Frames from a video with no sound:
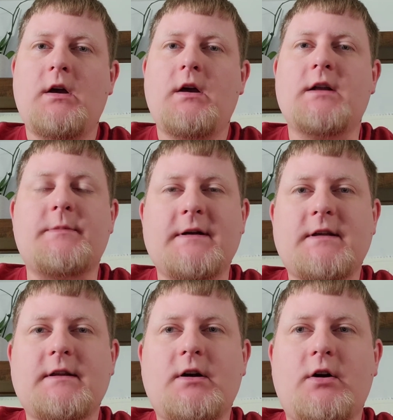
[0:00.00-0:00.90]
It depends
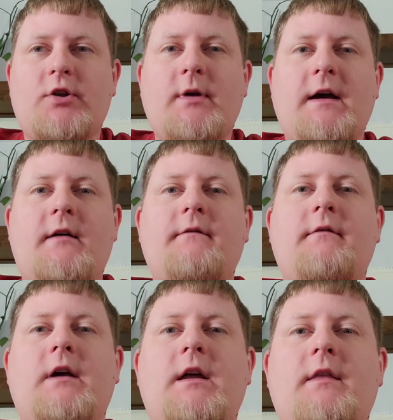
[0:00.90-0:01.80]
on the car you
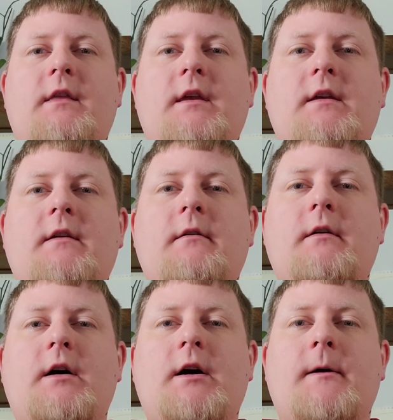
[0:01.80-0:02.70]
have and the
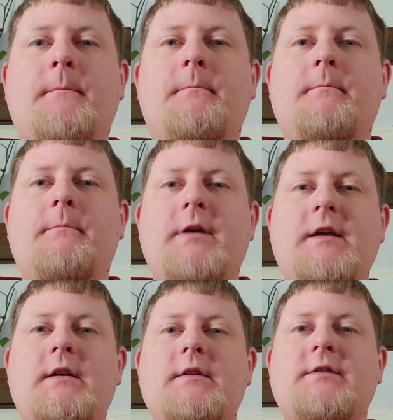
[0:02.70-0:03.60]

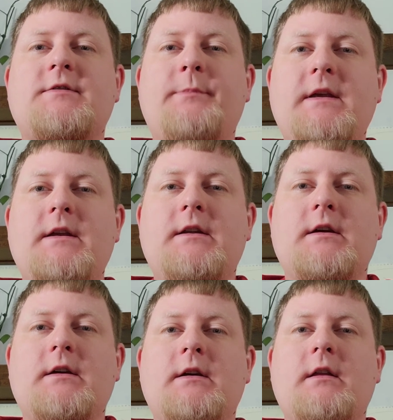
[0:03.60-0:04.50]
peak speed
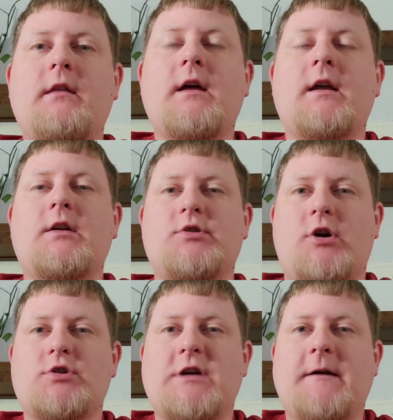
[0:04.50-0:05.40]
that it can
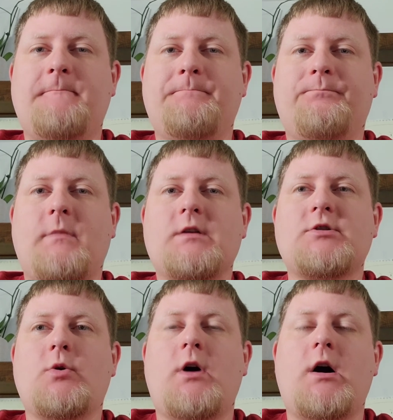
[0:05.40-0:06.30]
charge at.
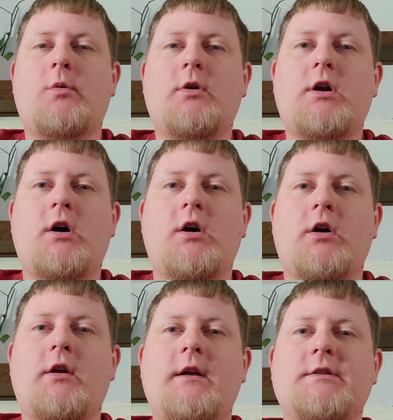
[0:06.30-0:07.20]
So our
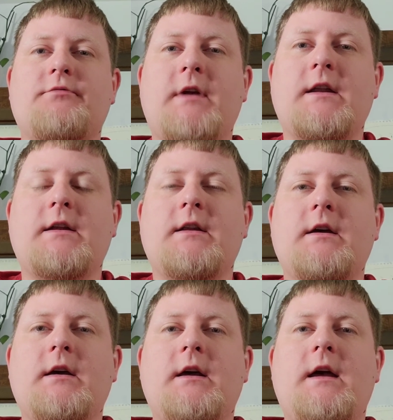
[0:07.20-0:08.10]
car is rated
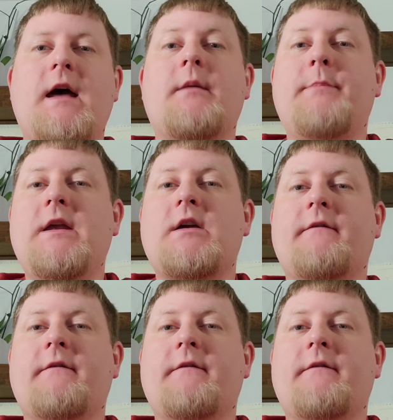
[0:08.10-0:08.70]
at a peak of